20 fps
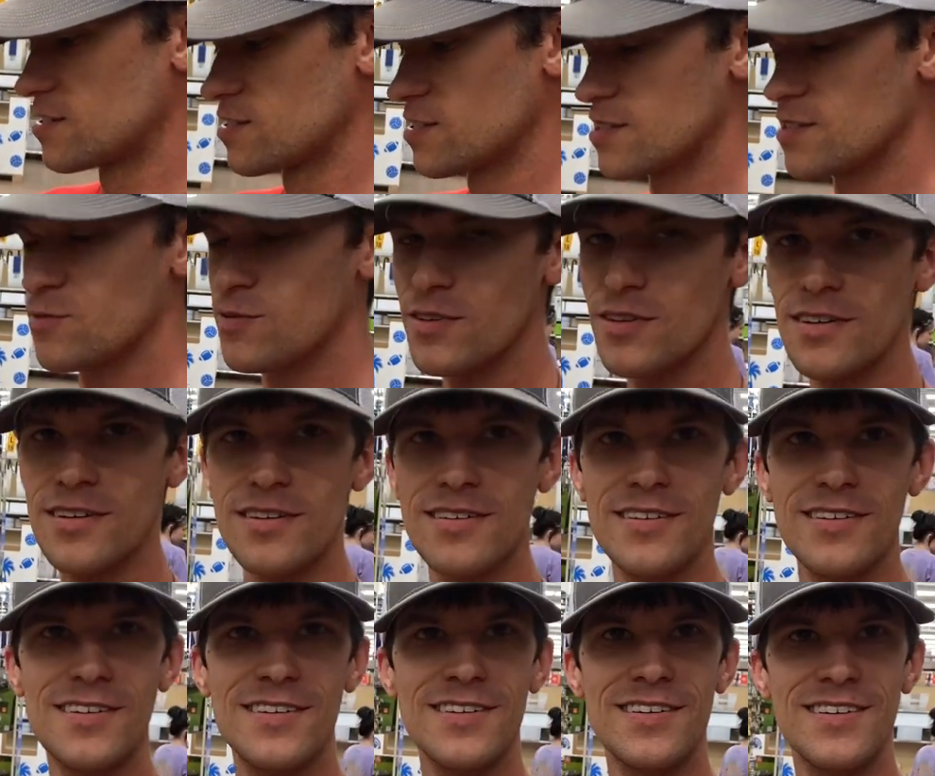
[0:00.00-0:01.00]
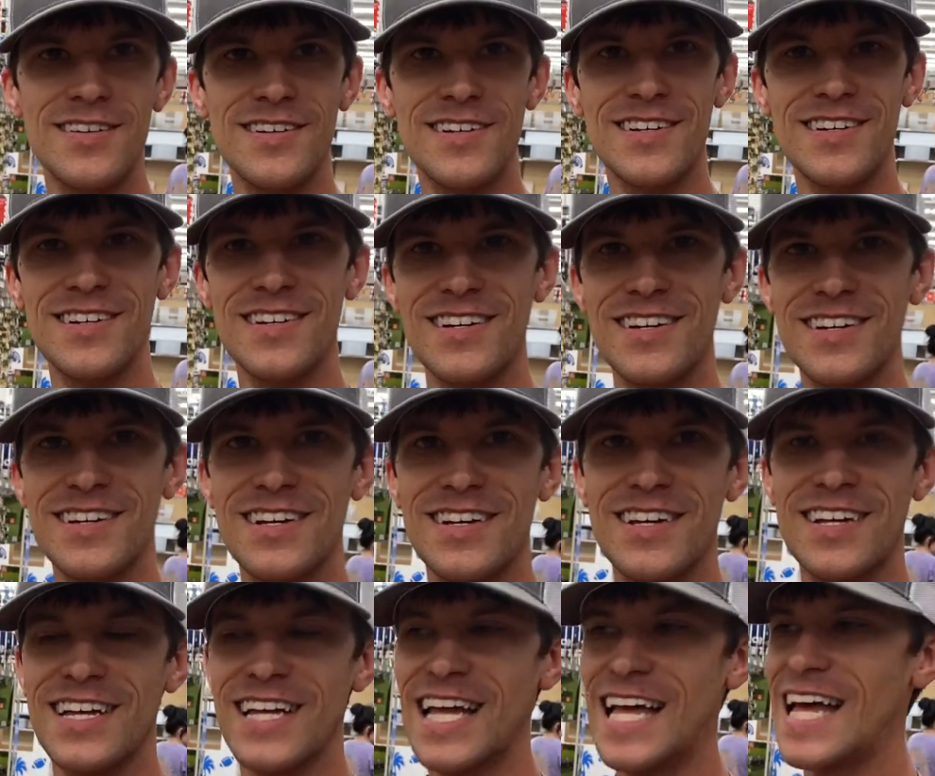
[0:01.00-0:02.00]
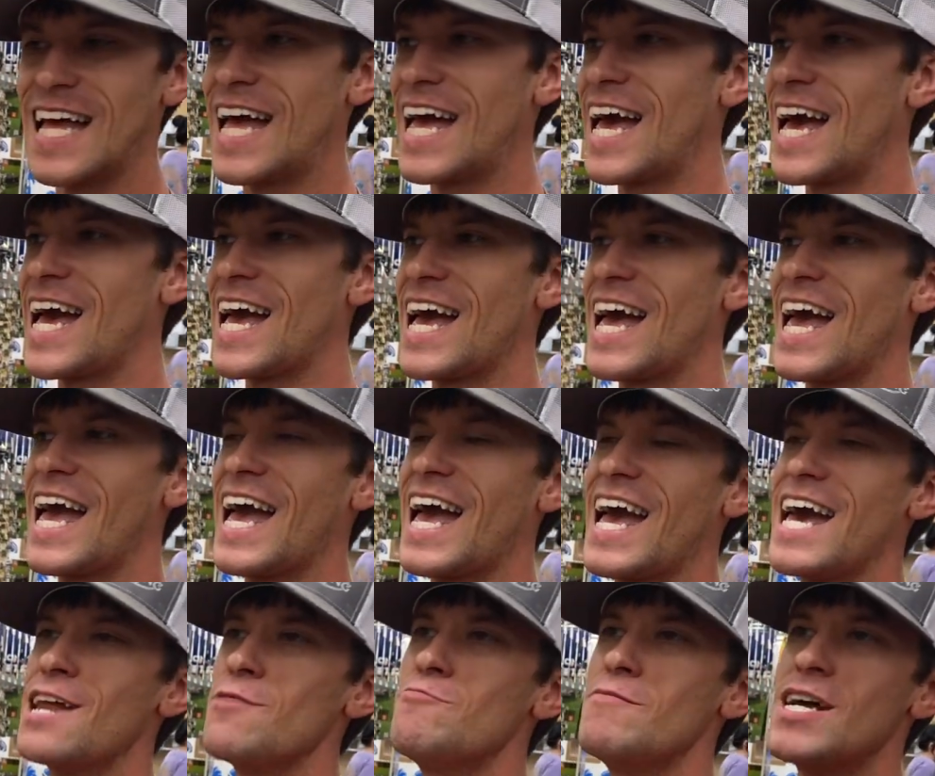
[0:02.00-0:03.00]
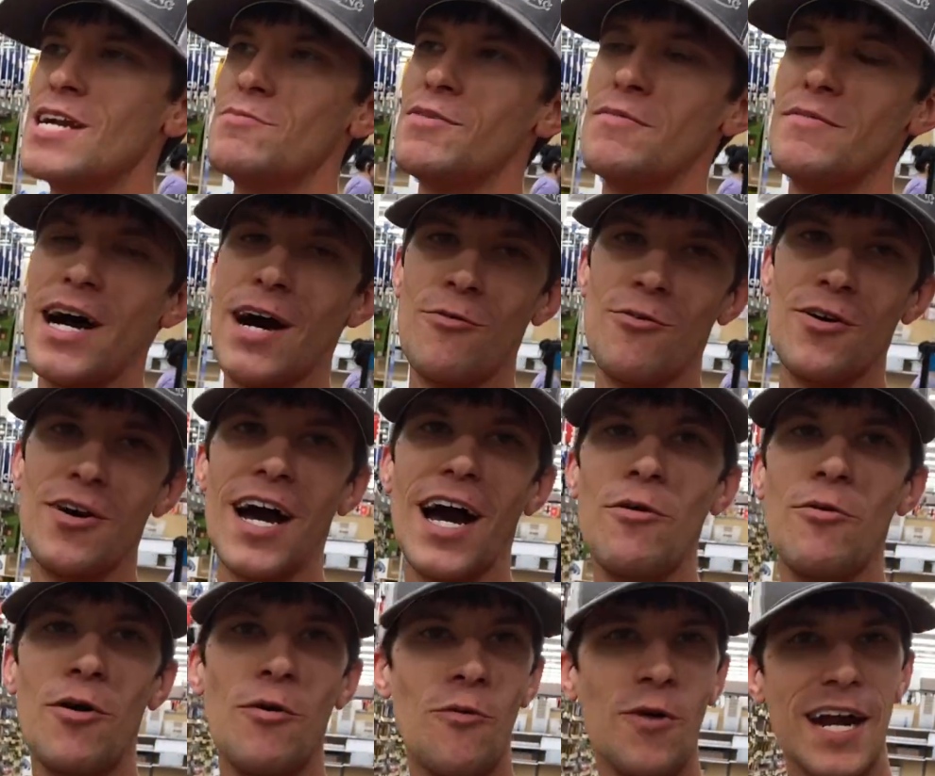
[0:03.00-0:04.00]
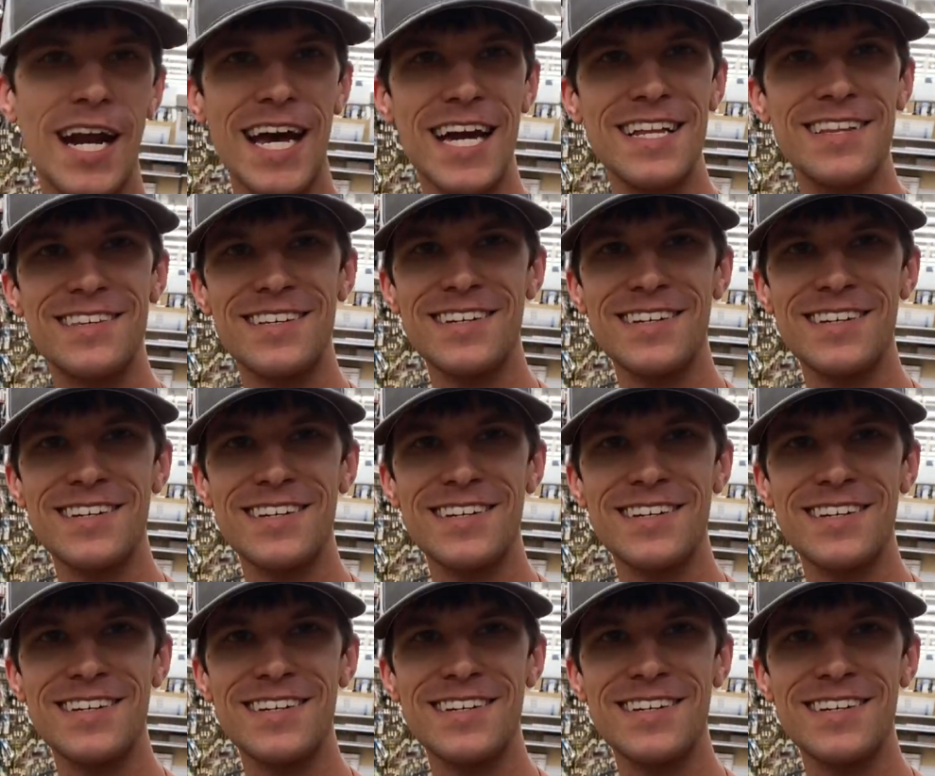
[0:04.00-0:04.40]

I don't want it to fall fast to the ground, I want it to flutter. At minimum, I want I want one eighth.